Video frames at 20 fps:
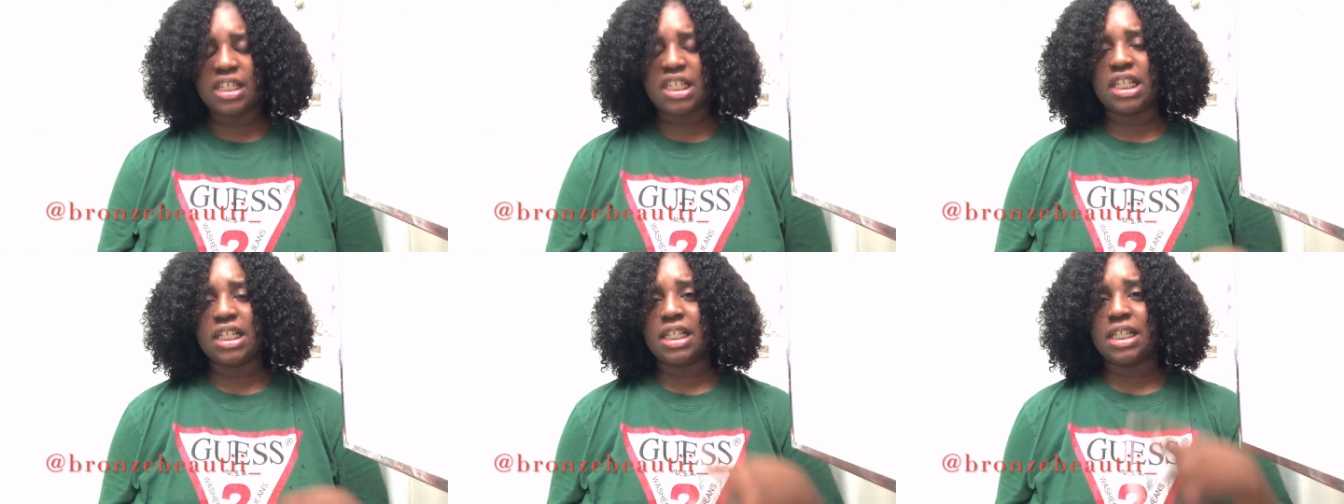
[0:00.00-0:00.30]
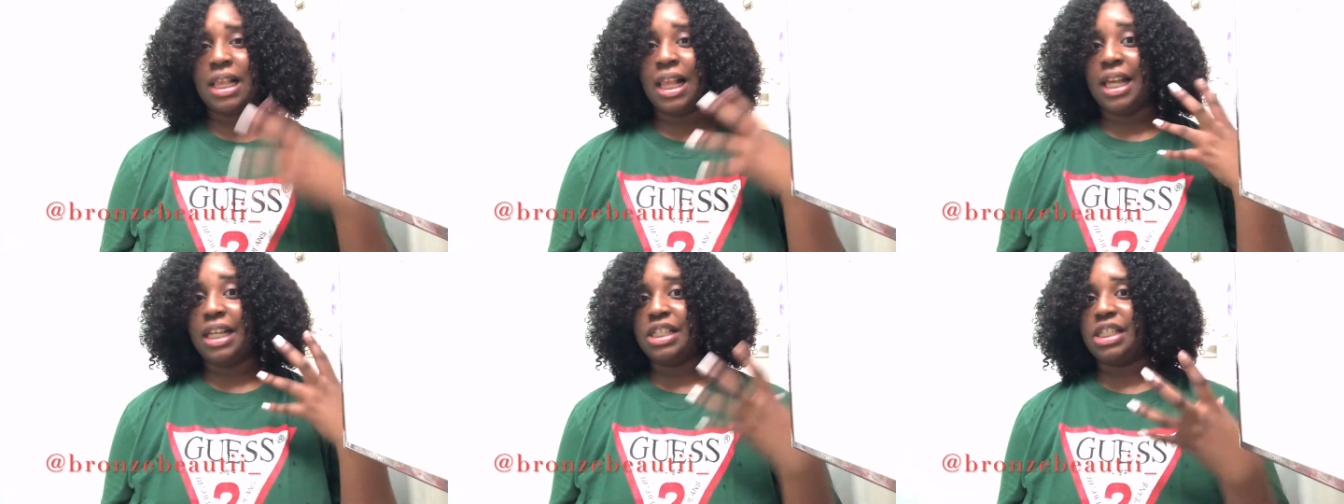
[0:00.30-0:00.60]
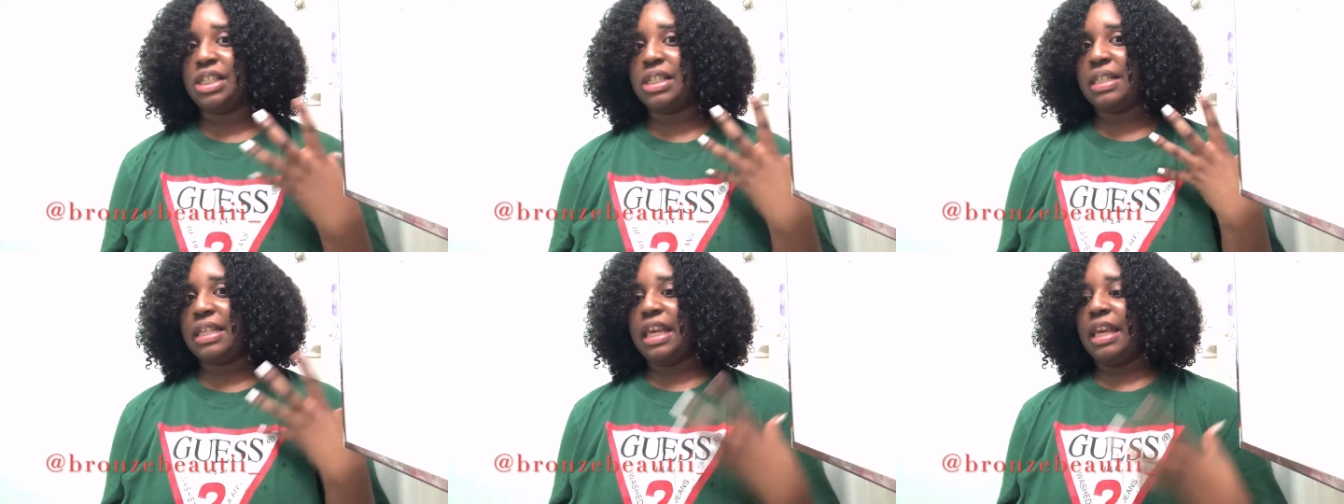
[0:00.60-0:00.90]
to like
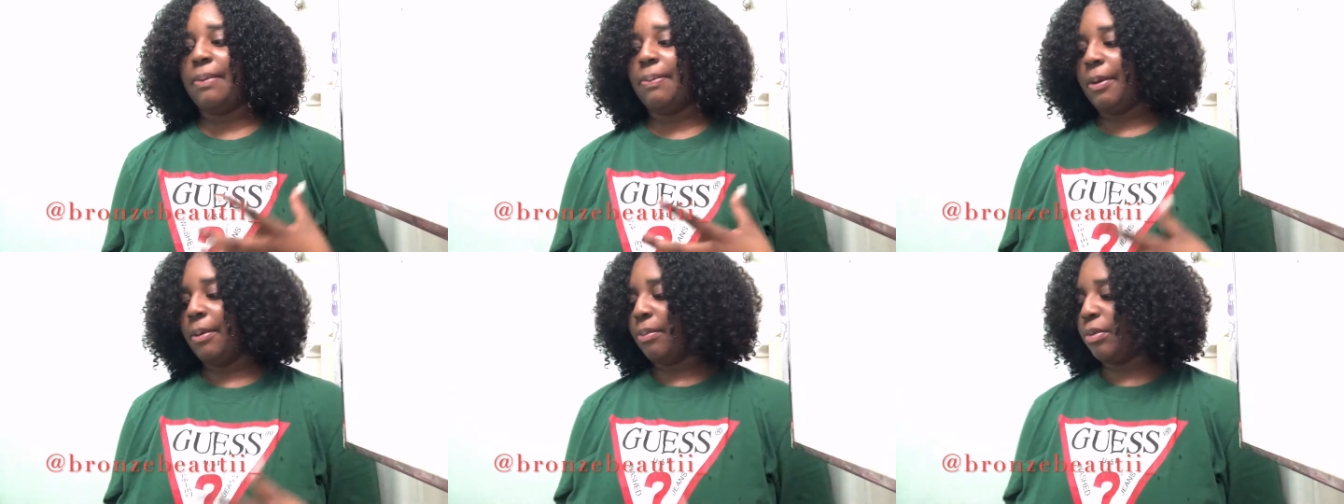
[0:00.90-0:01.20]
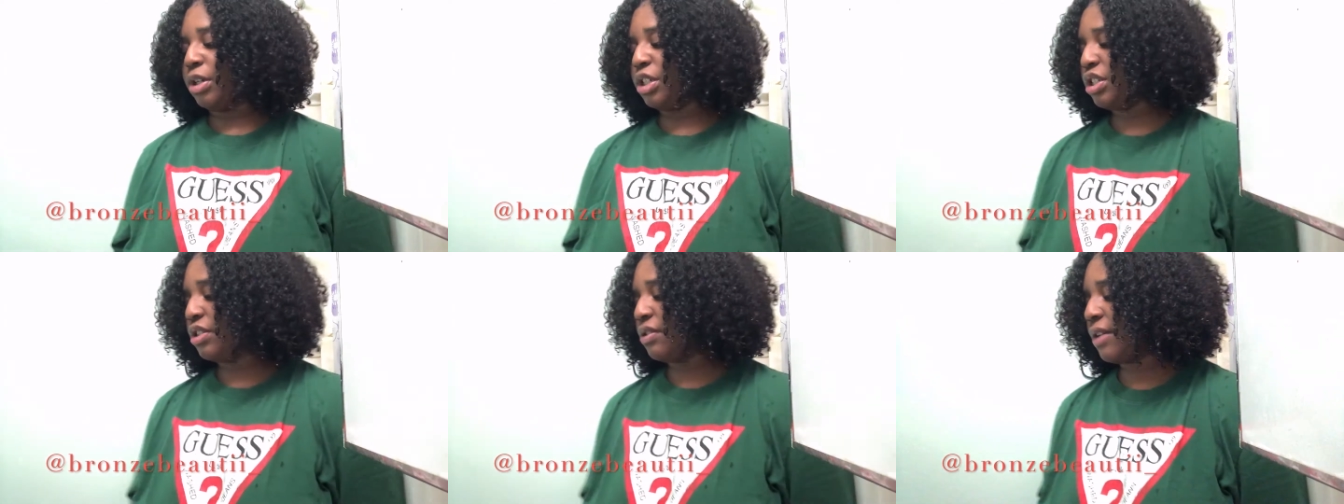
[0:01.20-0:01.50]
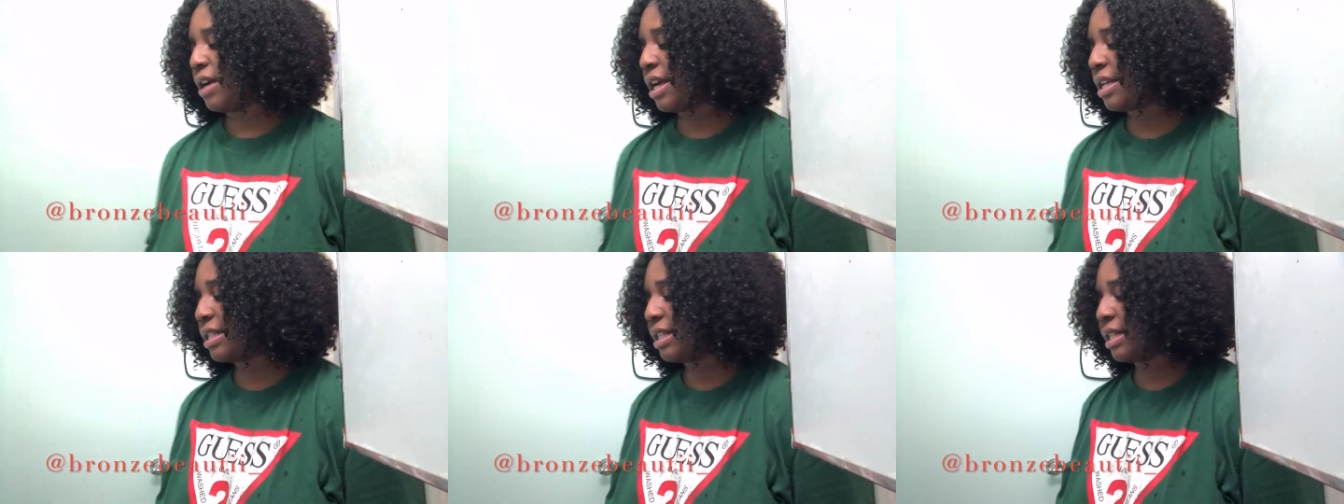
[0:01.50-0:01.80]
just keep it
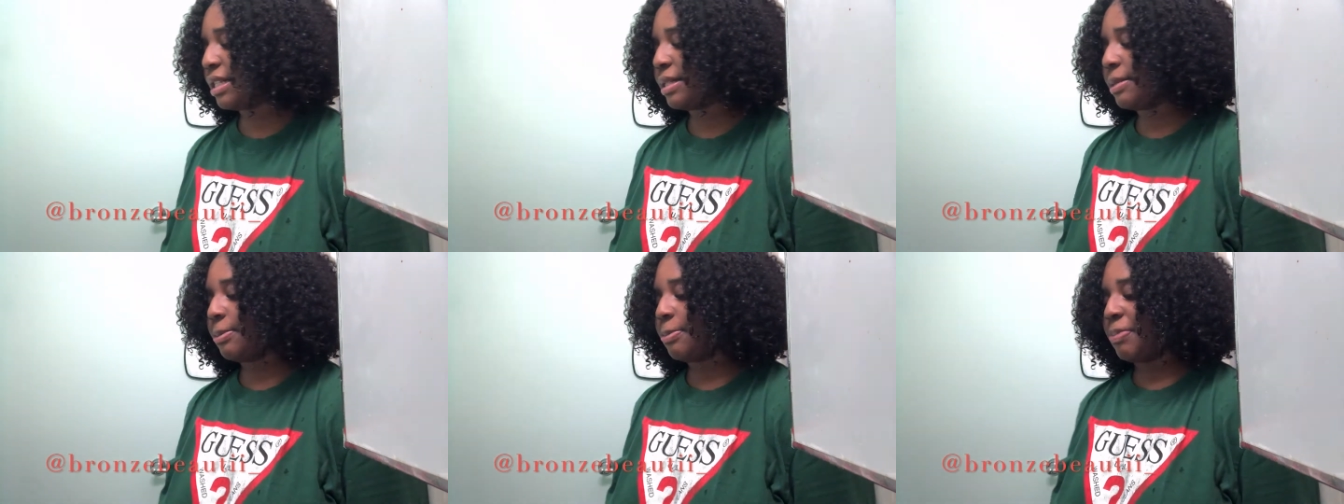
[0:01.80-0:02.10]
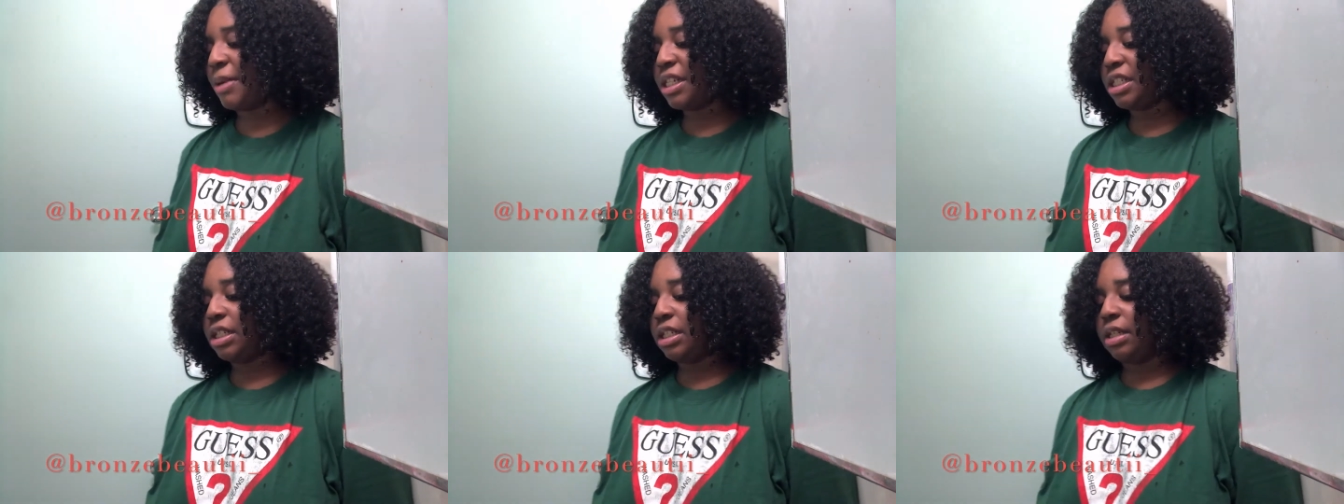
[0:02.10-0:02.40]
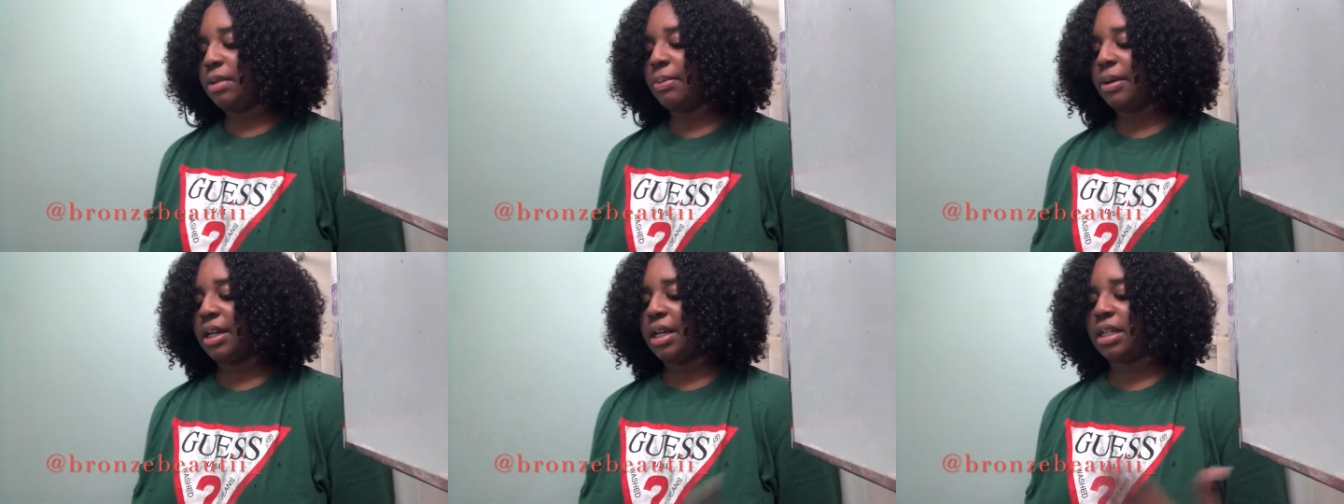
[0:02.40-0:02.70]
moisturized, especially
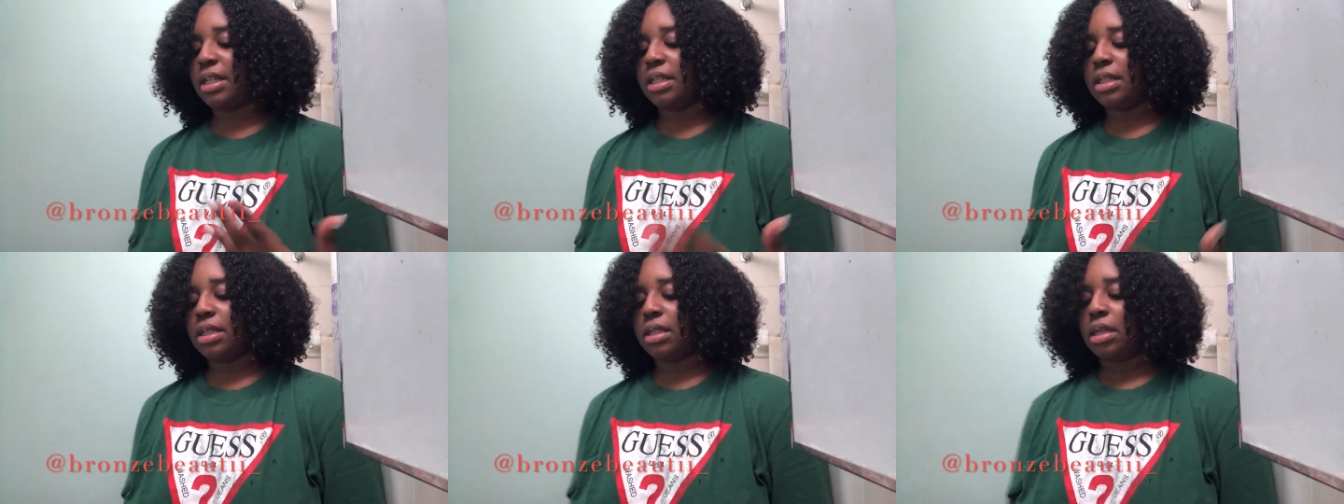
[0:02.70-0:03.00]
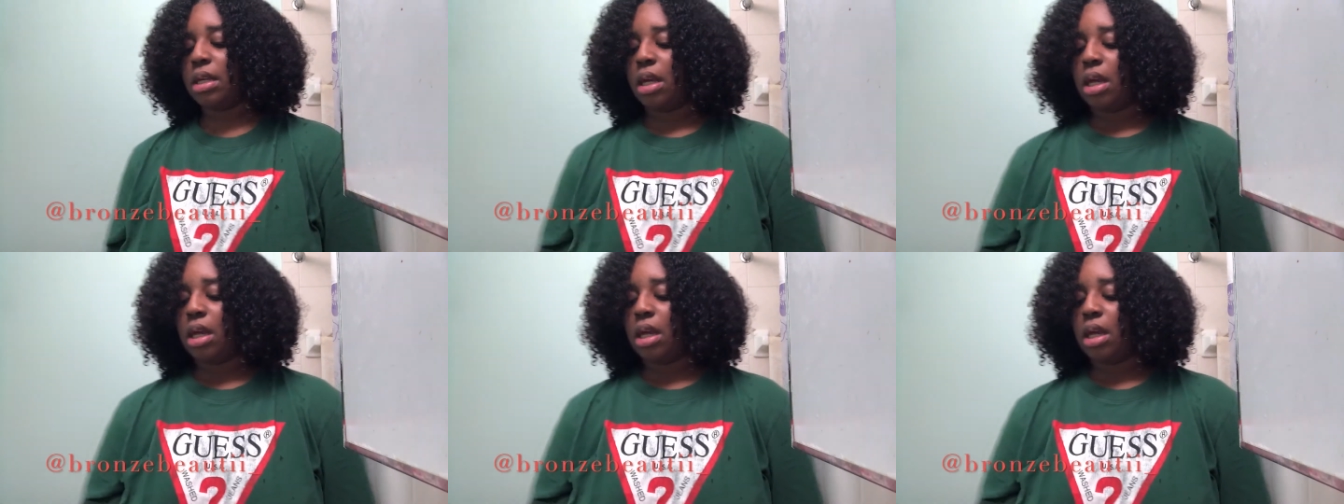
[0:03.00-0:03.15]
because